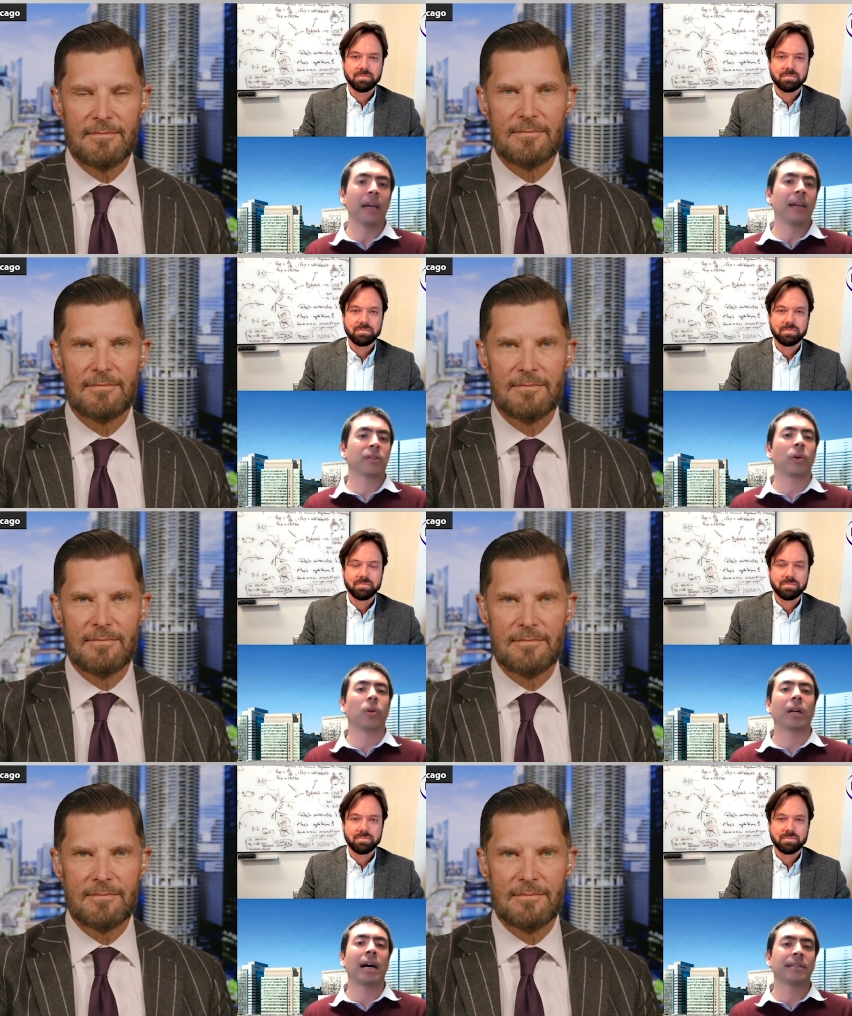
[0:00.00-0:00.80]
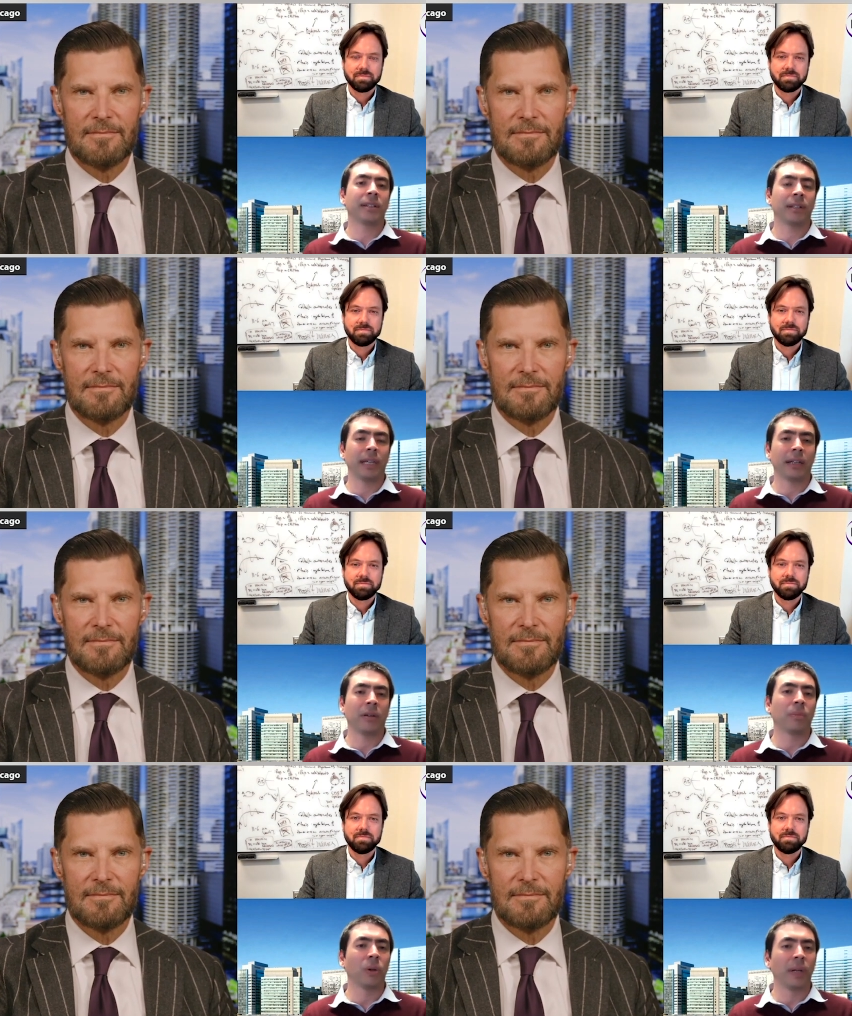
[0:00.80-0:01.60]
Speaker 1: So they're constantly
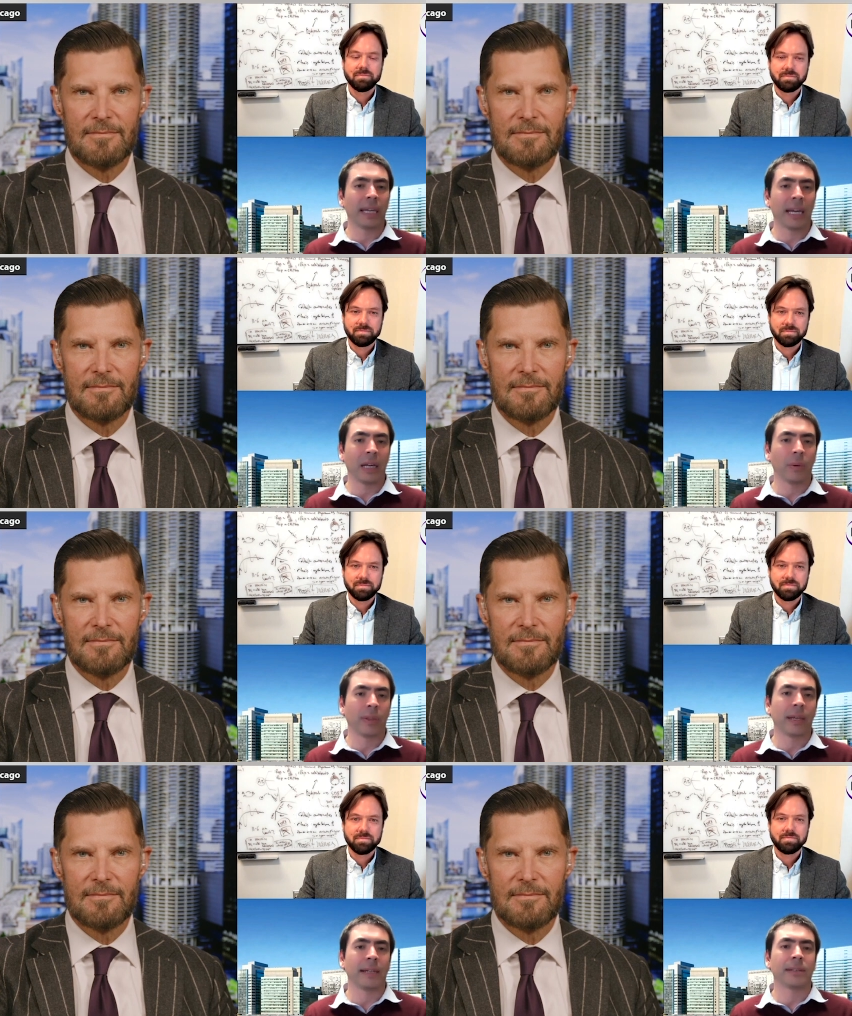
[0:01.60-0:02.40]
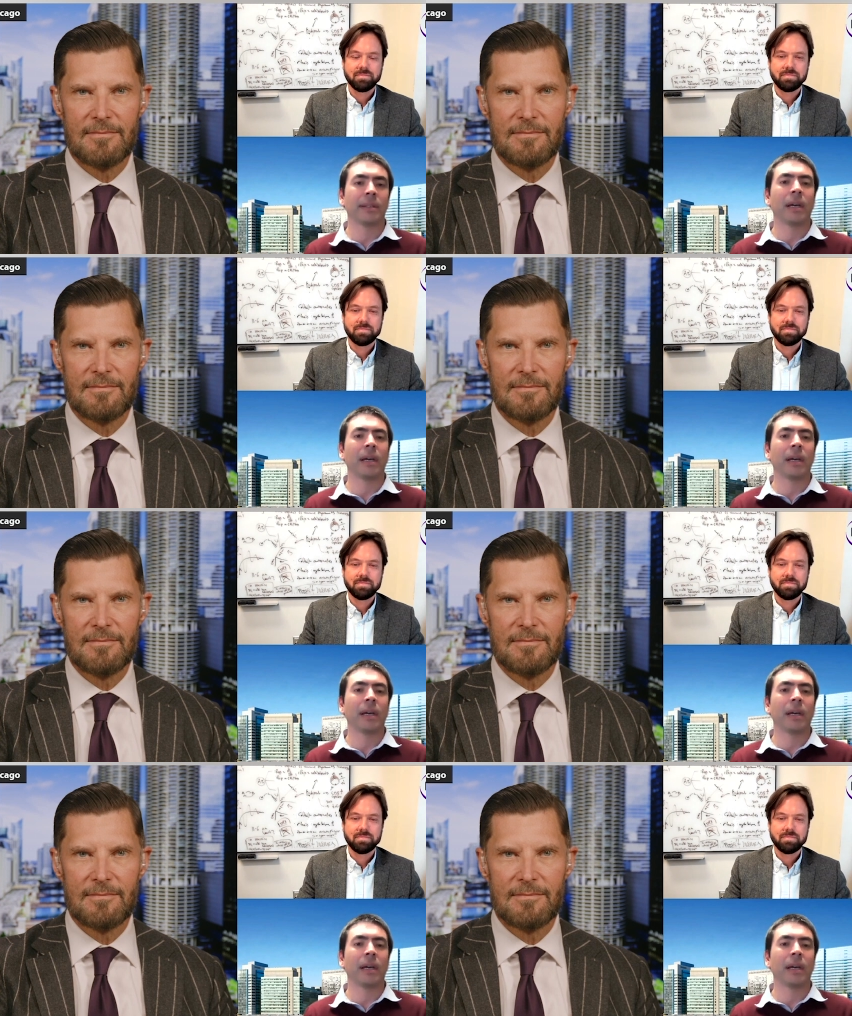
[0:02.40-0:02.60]
communicating with us